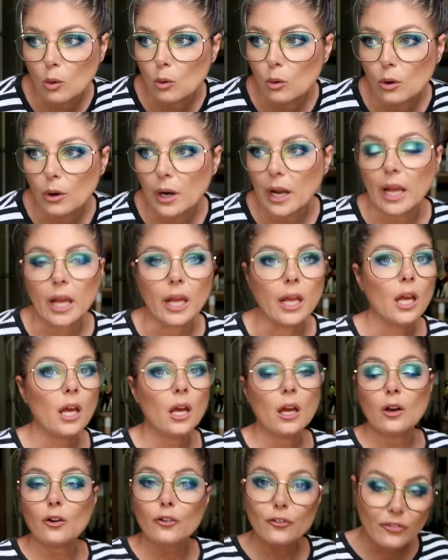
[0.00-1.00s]
or a
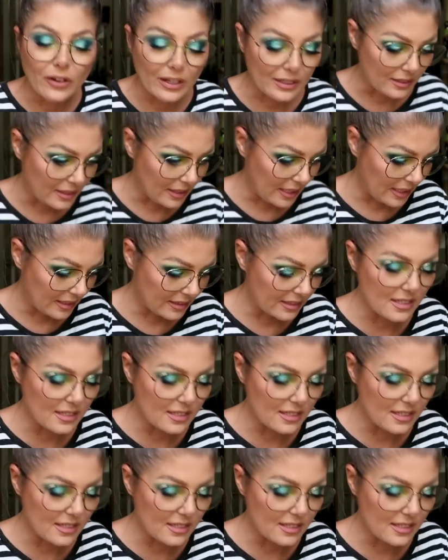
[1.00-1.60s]
Fendi.